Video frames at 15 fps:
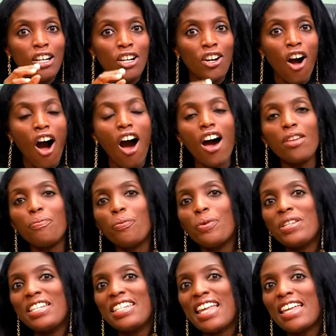God
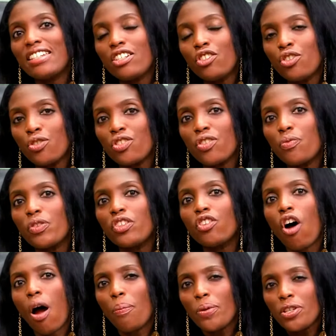presented Joseph with an
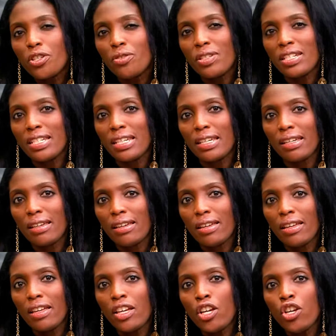opportunity
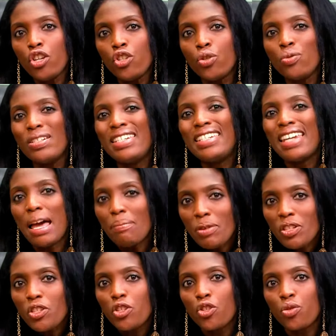to
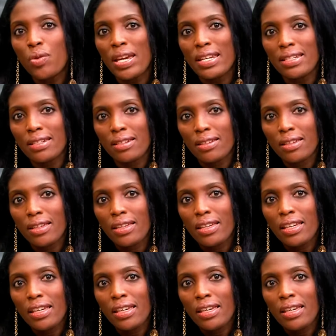demonstrate
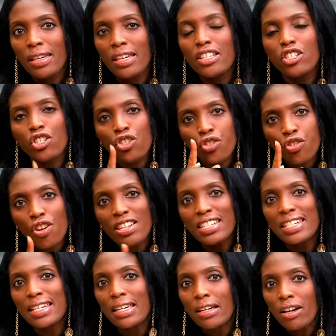his
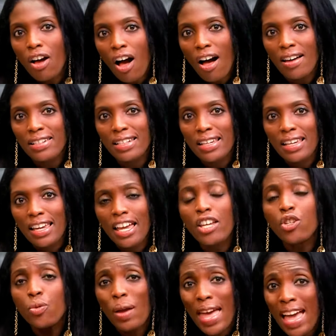trust in God
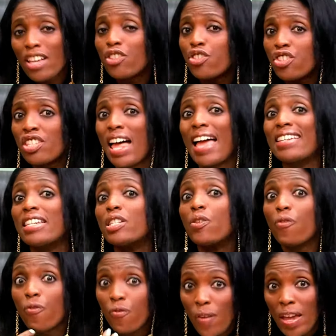and to exercise his
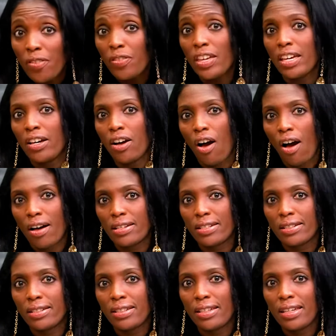faith in God.
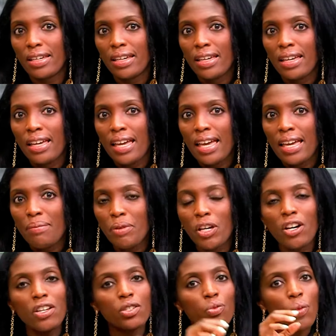
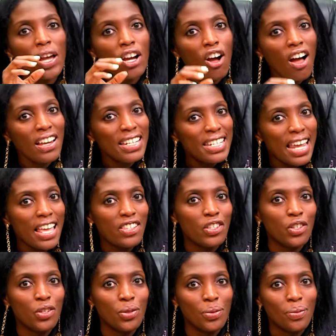Because when God
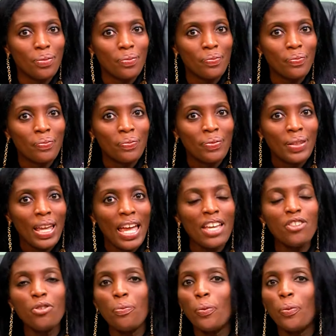tests you and you